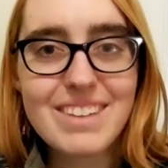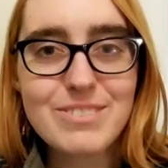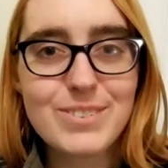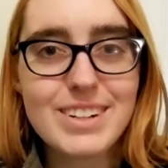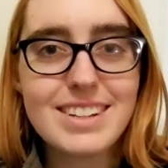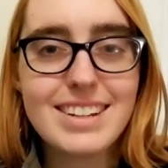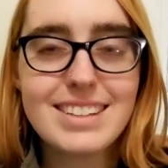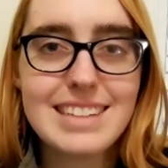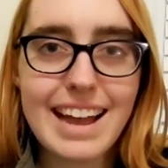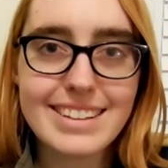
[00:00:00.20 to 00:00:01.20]
Hey everyone,
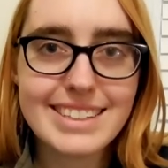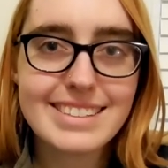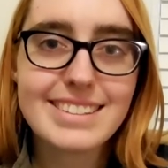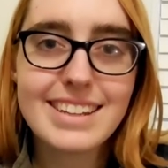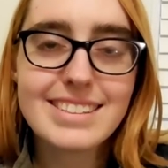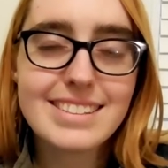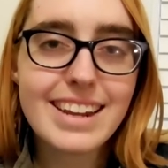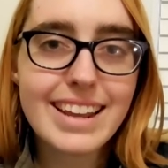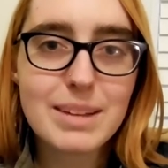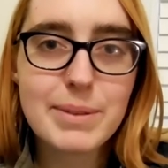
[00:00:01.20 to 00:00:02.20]
it's Alex, and
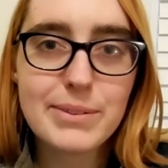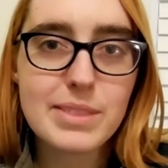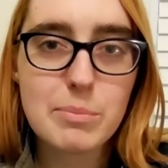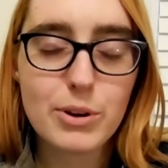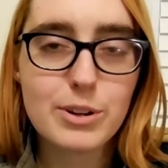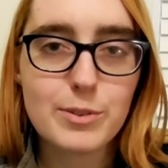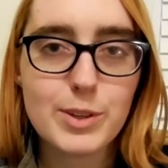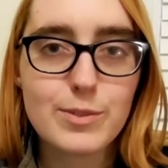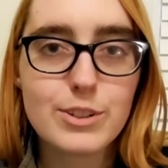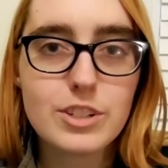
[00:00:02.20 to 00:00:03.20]
today I'm here with a book
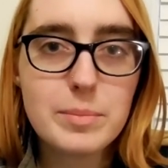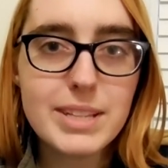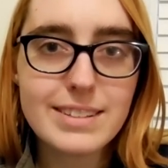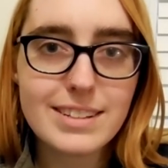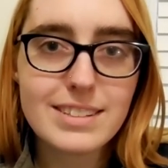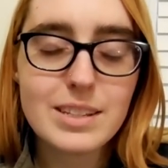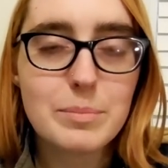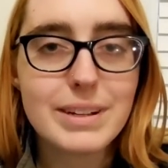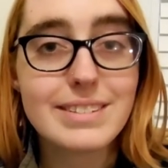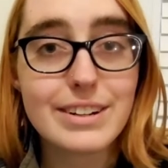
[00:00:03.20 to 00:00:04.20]
review for Gem and
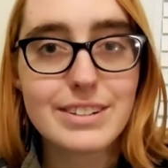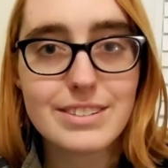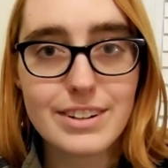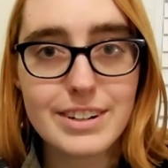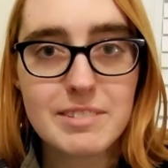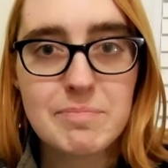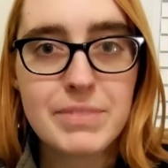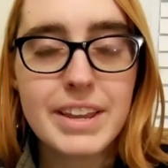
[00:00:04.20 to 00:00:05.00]
Dixie by Sara Zarr.